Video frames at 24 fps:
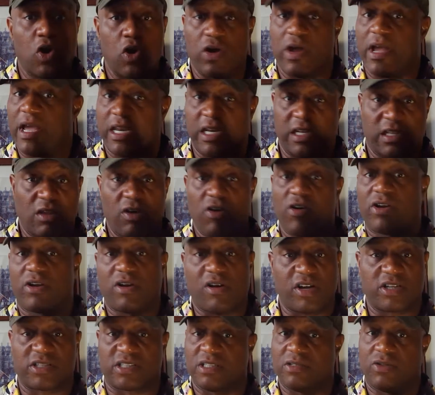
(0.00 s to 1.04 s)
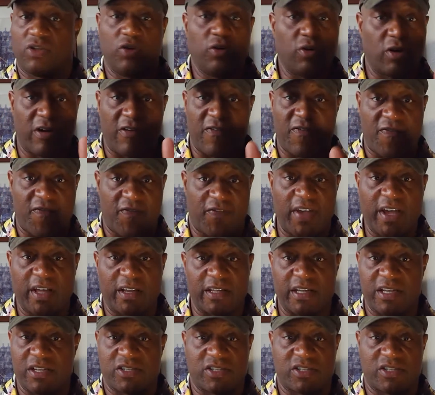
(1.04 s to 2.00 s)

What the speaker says: And Lord Austin, you are failing,